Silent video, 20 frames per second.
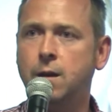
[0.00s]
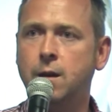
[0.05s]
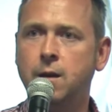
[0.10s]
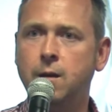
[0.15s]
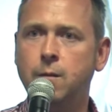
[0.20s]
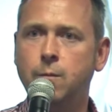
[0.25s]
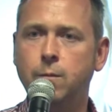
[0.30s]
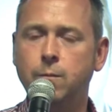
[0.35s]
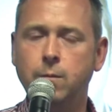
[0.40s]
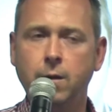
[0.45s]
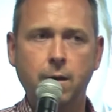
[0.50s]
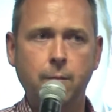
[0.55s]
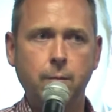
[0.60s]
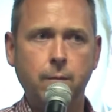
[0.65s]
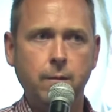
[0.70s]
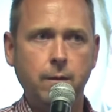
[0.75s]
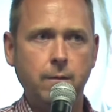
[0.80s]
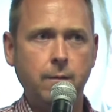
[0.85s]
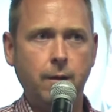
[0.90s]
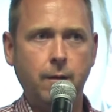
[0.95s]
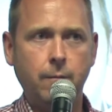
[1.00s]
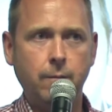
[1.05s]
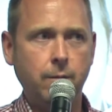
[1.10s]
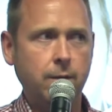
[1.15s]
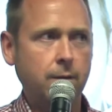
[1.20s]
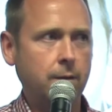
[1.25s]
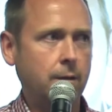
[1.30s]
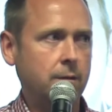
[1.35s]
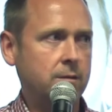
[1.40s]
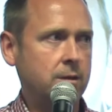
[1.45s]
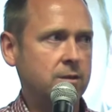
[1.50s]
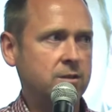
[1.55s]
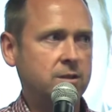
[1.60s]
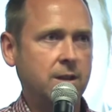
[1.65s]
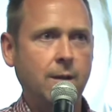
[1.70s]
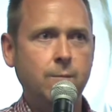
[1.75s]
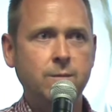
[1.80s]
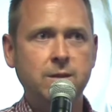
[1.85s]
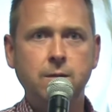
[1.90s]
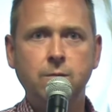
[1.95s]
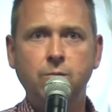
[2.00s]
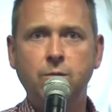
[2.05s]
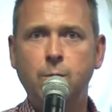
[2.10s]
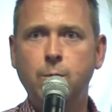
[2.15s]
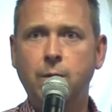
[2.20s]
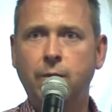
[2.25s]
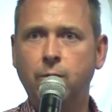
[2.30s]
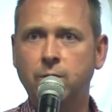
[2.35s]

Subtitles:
There's James in the room.